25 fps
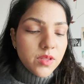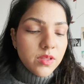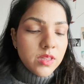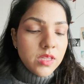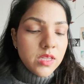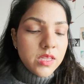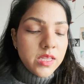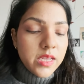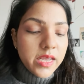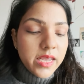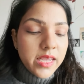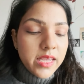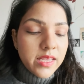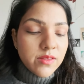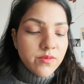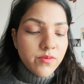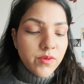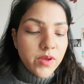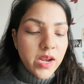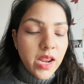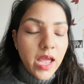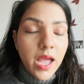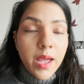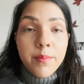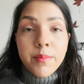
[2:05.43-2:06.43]
the days
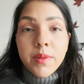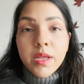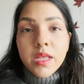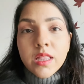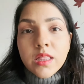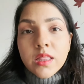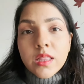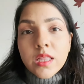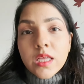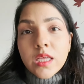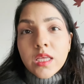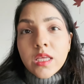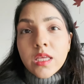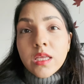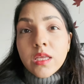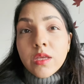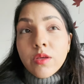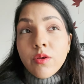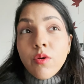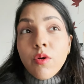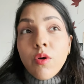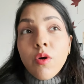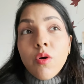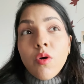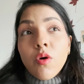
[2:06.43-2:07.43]
when I'm in the
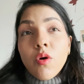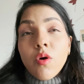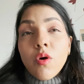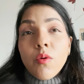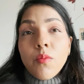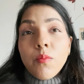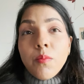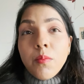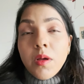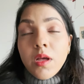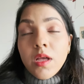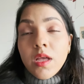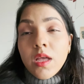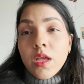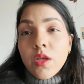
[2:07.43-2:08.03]
home,